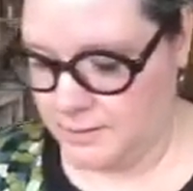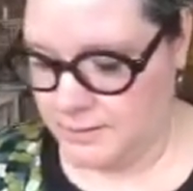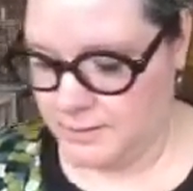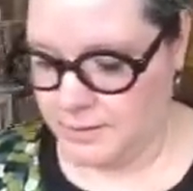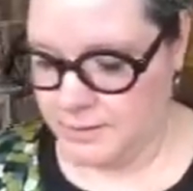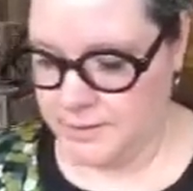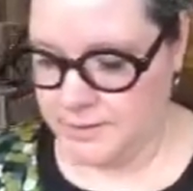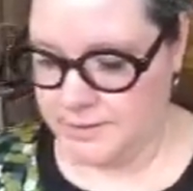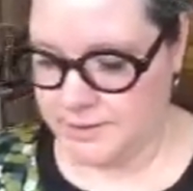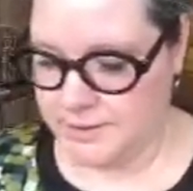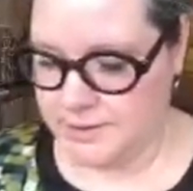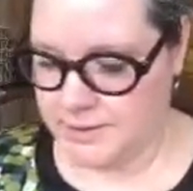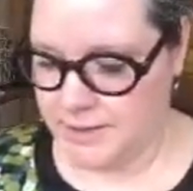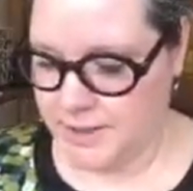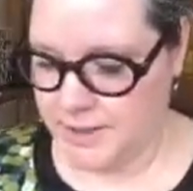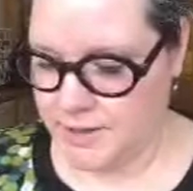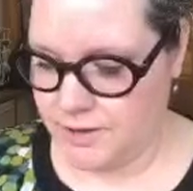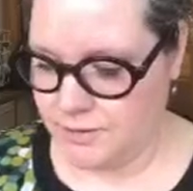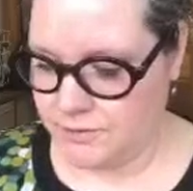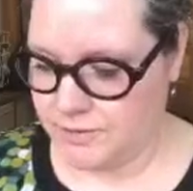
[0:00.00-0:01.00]
little
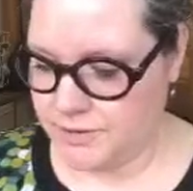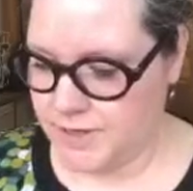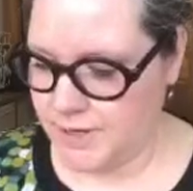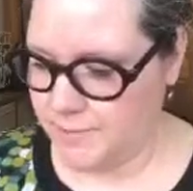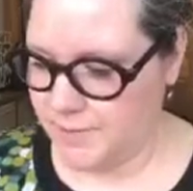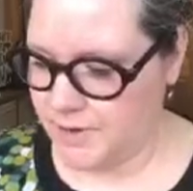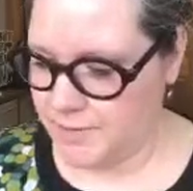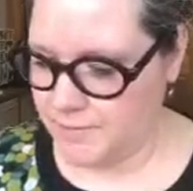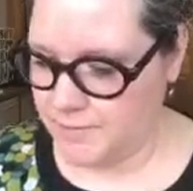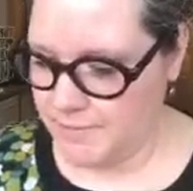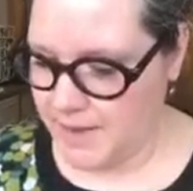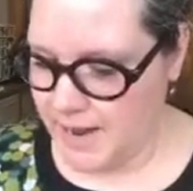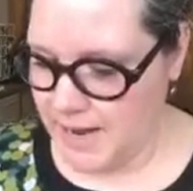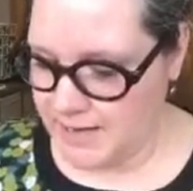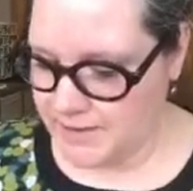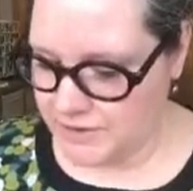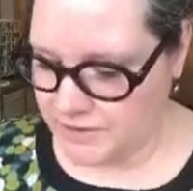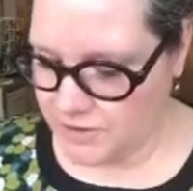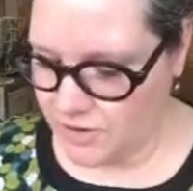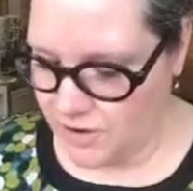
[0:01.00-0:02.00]
sticky notes, and I'm going to
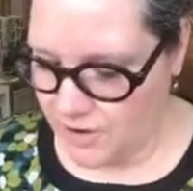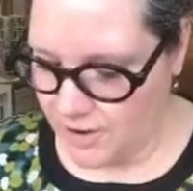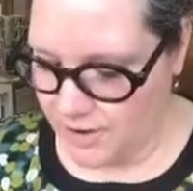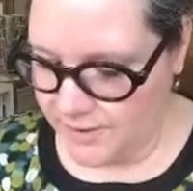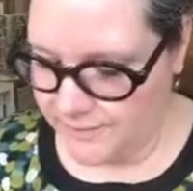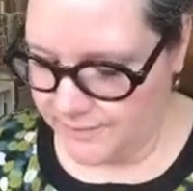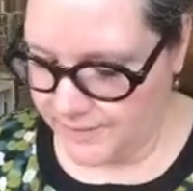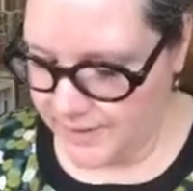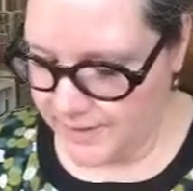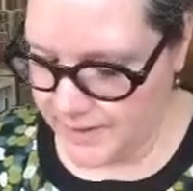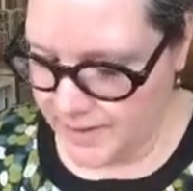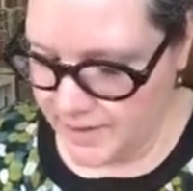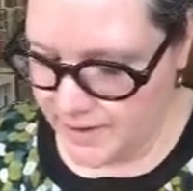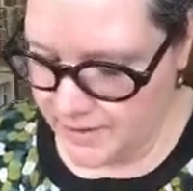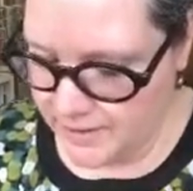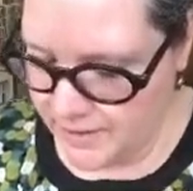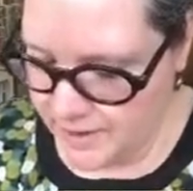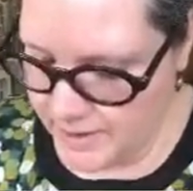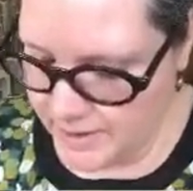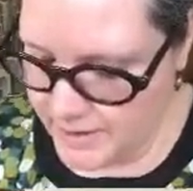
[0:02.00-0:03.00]
mask off an
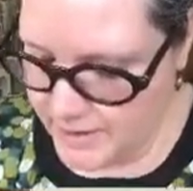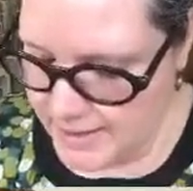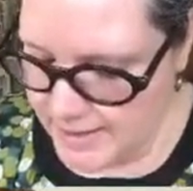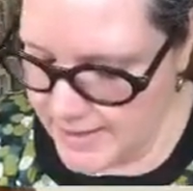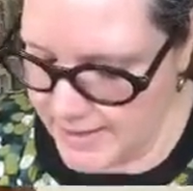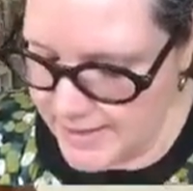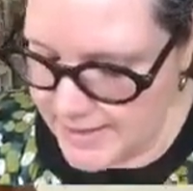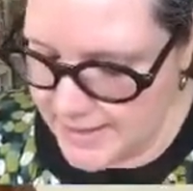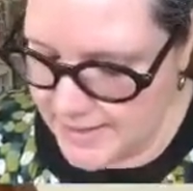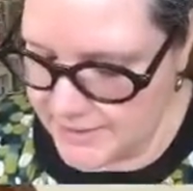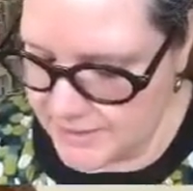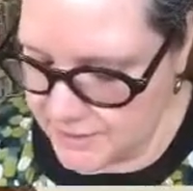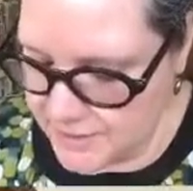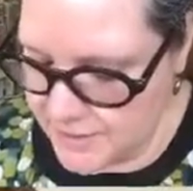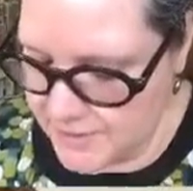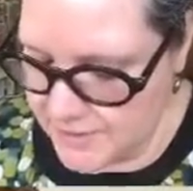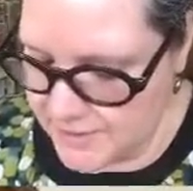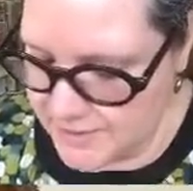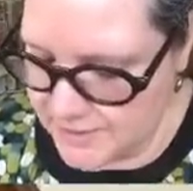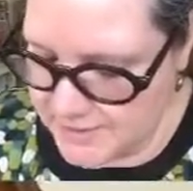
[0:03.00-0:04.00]
area. It's
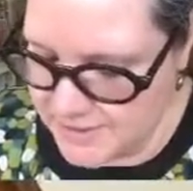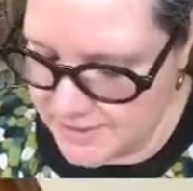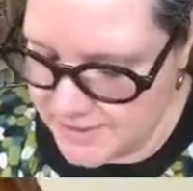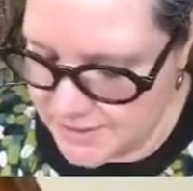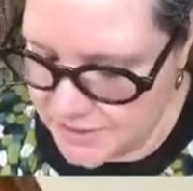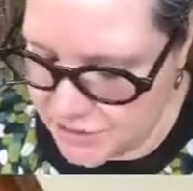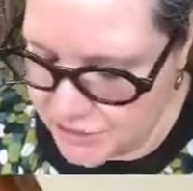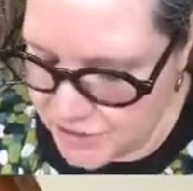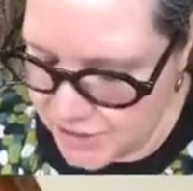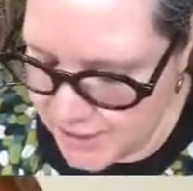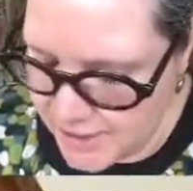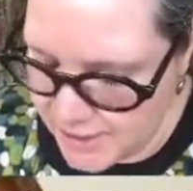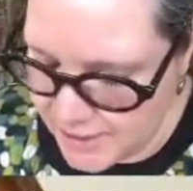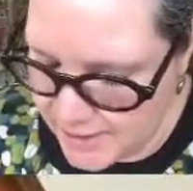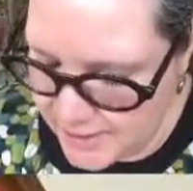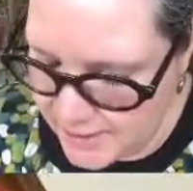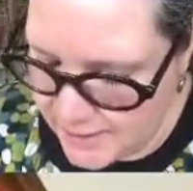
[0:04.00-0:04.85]
got the stitching